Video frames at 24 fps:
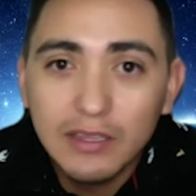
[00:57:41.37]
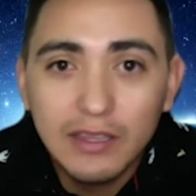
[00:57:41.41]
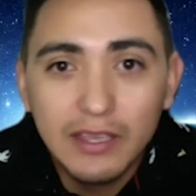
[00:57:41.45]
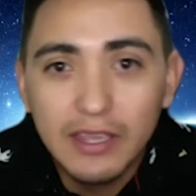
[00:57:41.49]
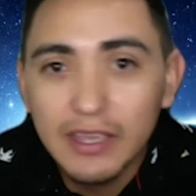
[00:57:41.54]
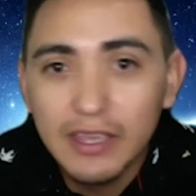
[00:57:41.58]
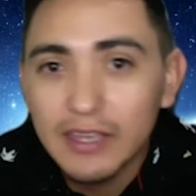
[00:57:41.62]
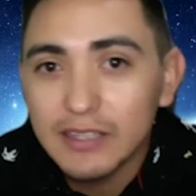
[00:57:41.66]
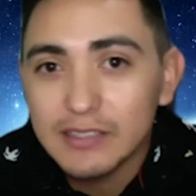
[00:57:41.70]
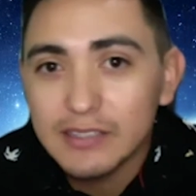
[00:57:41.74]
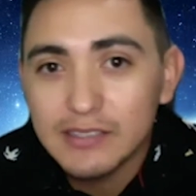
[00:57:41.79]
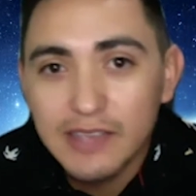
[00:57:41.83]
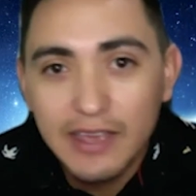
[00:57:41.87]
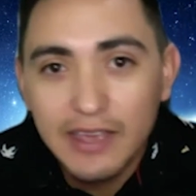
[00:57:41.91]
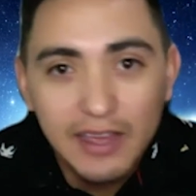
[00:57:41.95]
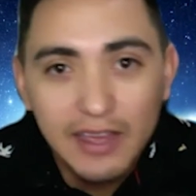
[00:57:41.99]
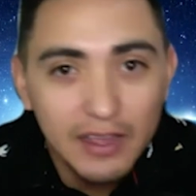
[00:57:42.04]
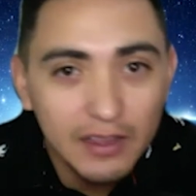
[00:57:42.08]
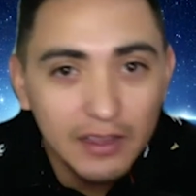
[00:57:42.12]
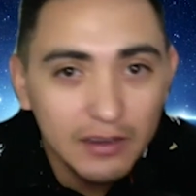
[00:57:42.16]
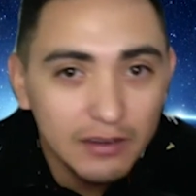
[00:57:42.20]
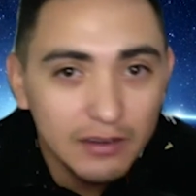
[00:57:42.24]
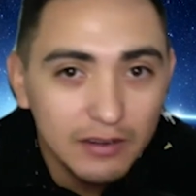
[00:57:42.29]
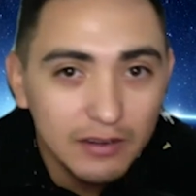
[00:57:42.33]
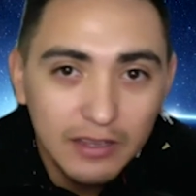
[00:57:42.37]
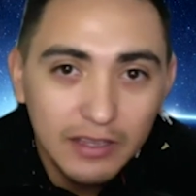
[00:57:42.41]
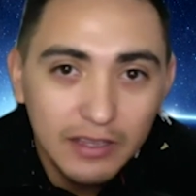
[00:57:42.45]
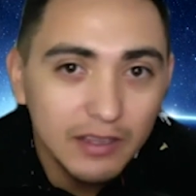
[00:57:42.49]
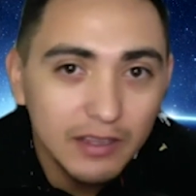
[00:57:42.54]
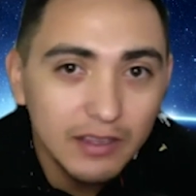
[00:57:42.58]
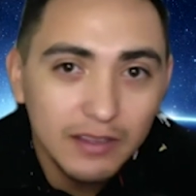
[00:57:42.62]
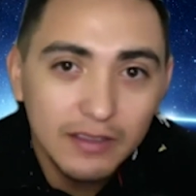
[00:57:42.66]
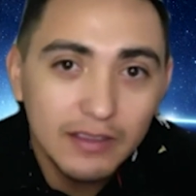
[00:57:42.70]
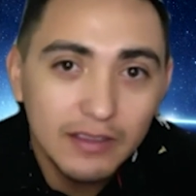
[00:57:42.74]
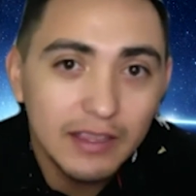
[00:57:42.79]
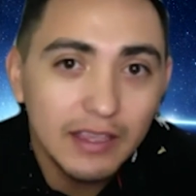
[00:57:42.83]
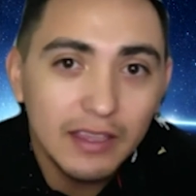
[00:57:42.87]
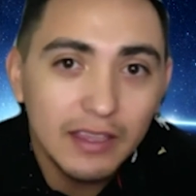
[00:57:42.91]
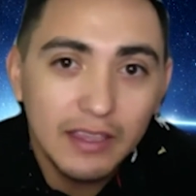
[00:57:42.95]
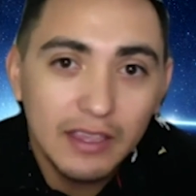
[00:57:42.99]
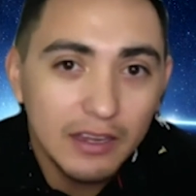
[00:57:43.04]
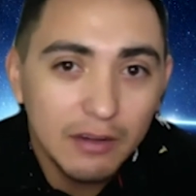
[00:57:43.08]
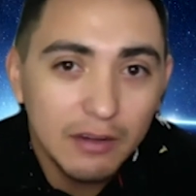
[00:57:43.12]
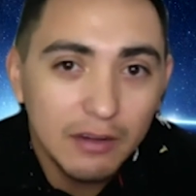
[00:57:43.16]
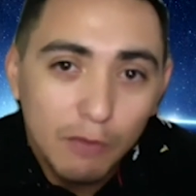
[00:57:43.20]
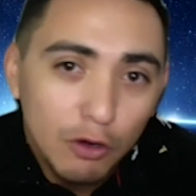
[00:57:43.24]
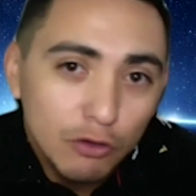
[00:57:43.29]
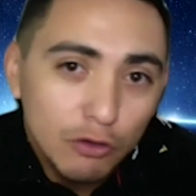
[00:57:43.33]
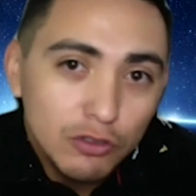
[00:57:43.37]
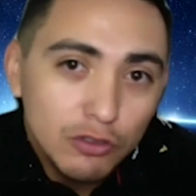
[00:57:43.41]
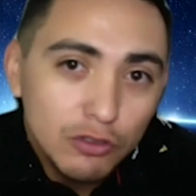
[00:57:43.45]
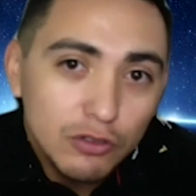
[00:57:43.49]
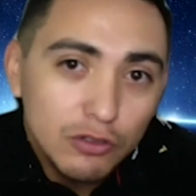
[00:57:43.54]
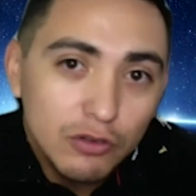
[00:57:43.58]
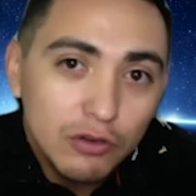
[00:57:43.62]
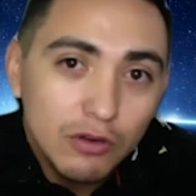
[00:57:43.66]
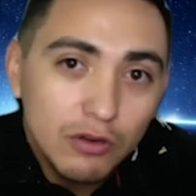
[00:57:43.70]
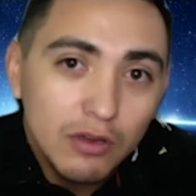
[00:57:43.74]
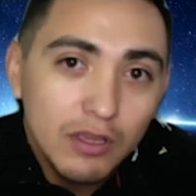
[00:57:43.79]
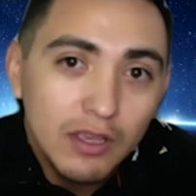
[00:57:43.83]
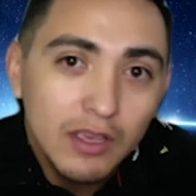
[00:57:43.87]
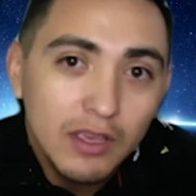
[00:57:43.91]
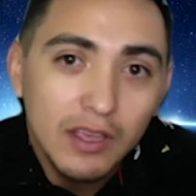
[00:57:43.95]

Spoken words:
they get sad, they get emotional,